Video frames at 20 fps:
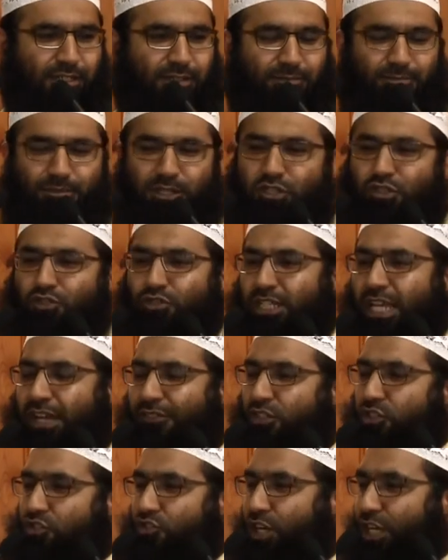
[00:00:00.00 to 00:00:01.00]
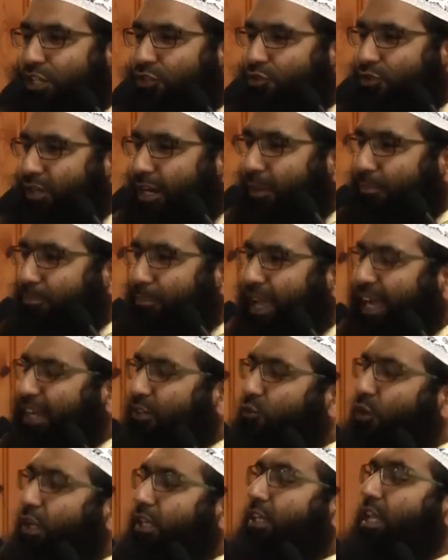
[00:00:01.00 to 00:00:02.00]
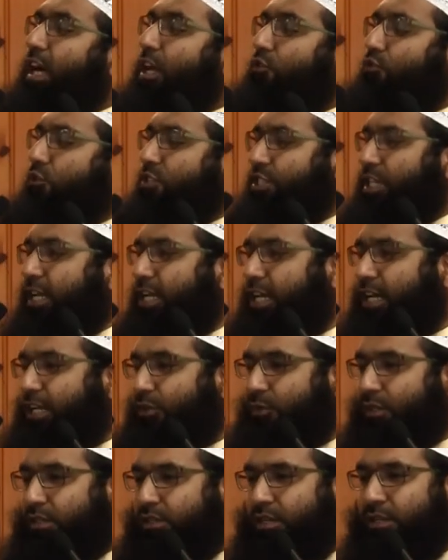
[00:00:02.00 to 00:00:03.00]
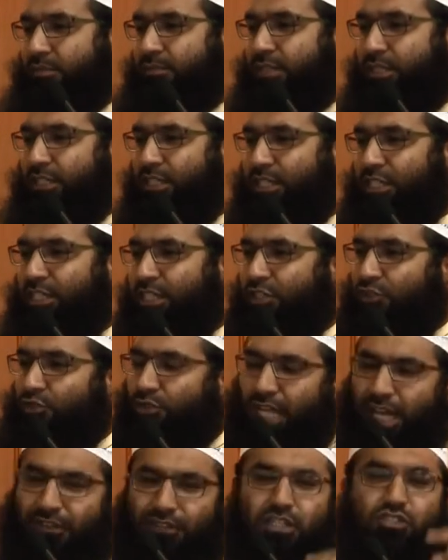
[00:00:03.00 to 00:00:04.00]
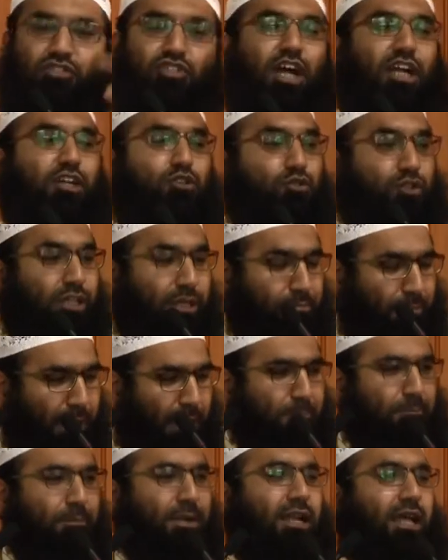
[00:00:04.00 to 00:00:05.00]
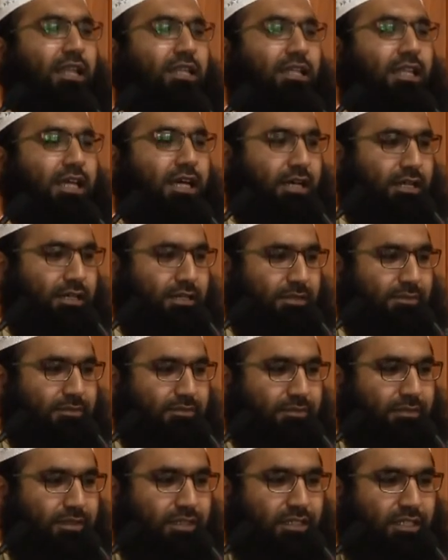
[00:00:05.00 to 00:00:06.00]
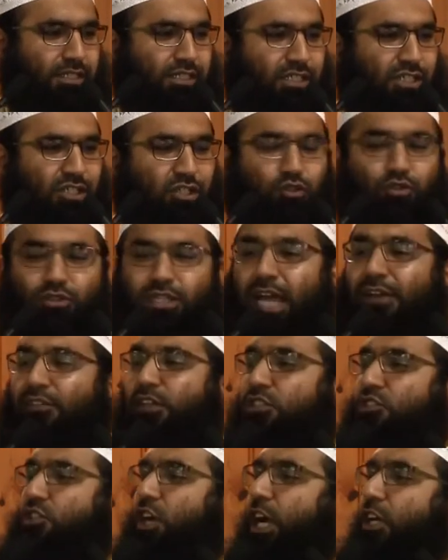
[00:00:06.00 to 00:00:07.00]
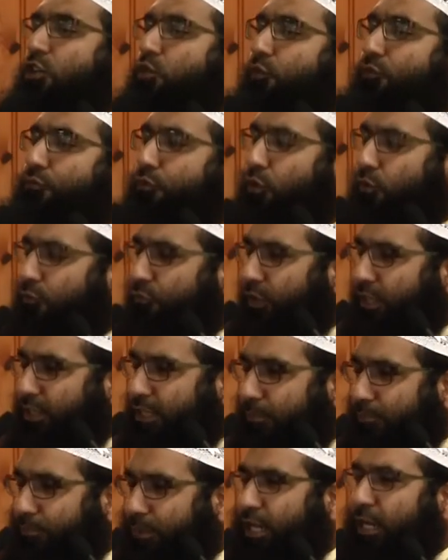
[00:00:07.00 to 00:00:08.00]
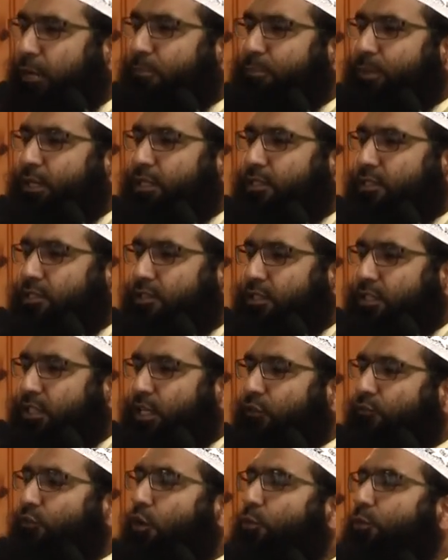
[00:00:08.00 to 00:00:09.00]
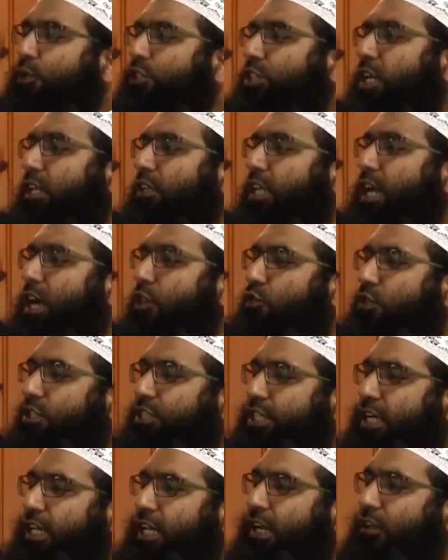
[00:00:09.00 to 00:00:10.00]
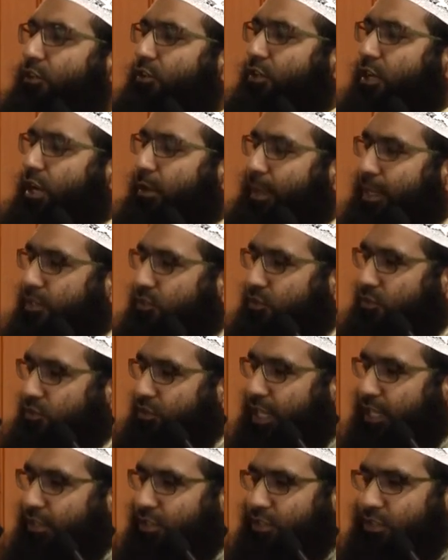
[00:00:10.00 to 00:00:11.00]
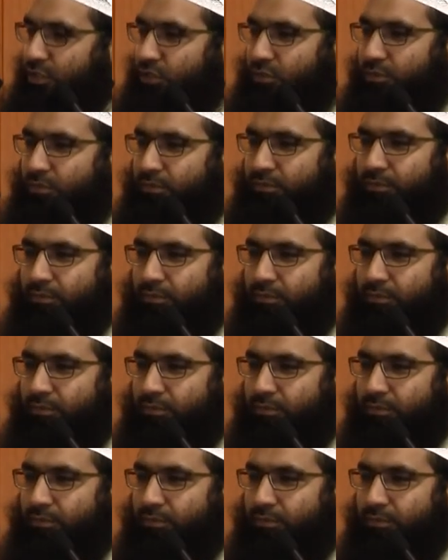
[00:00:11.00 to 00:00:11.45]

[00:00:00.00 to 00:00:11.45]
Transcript: But you never try to come back to Allah dhul jalali ikram. You never try to remember Allah. You never try to fulfill the purpose for which Allah dhul jalali ikram has created you.